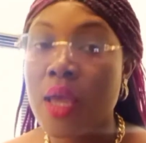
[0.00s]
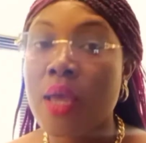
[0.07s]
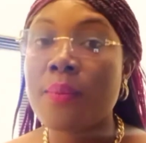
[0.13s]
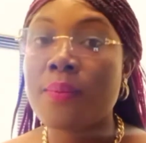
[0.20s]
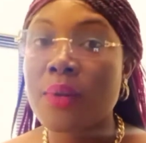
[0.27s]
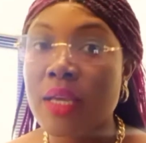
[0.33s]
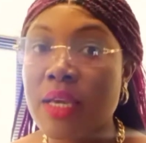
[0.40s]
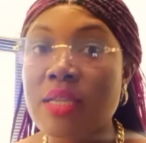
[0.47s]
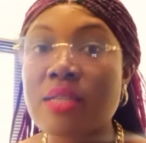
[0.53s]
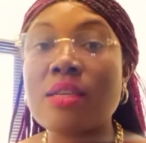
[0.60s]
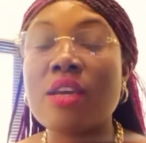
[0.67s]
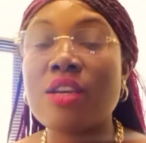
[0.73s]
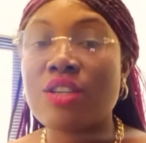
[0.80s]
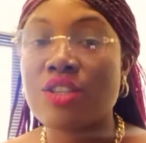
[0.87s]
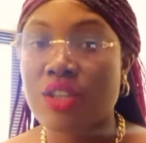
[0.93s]
Please
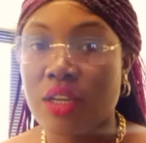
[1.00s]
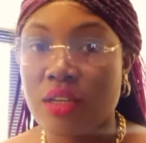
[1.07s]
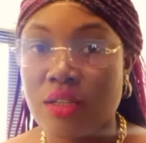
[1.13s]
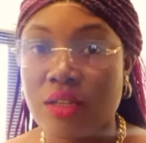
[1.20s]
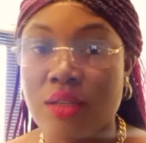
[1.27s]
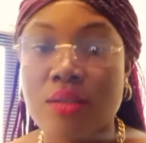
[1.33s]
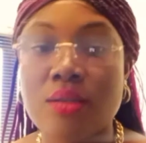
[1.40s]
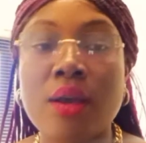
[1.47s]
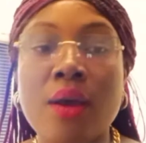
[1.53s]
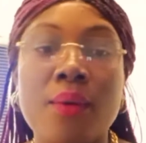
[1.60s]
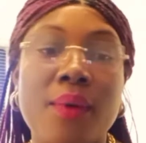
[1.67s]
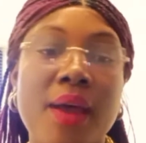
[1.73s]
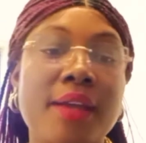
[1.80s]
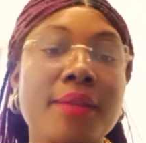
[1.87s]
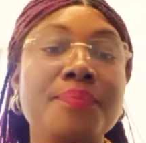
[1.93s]
change it,
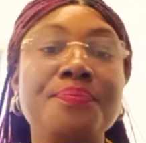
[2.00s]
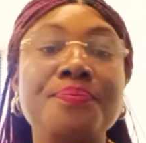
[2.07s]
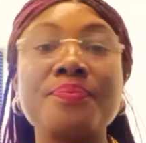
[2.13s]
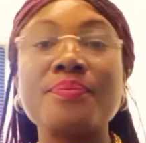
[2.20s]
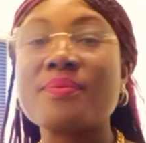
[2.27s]
right?